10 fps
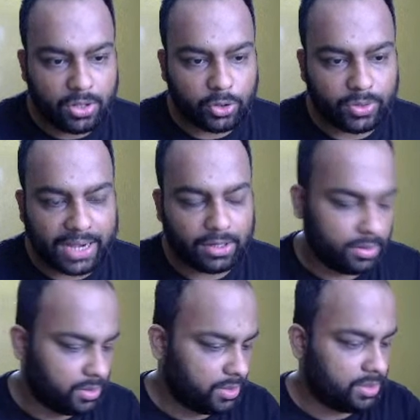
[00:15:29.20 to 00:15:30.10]
So that
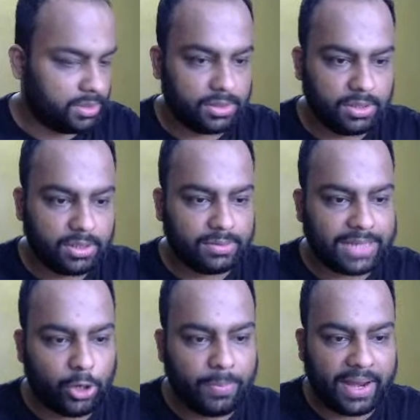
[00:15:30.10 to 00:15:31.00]

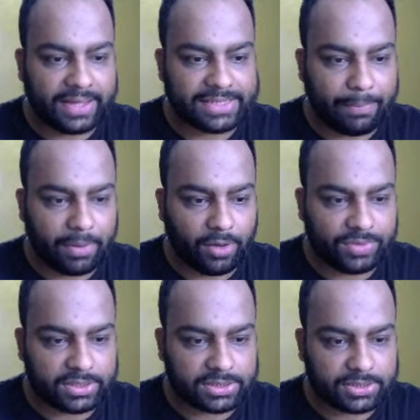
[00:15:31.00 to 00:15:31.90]
would be an example of
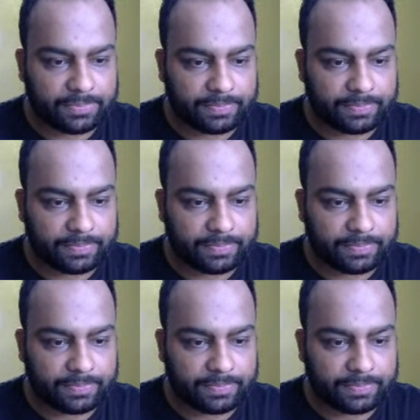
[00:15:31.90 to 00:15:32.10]
this.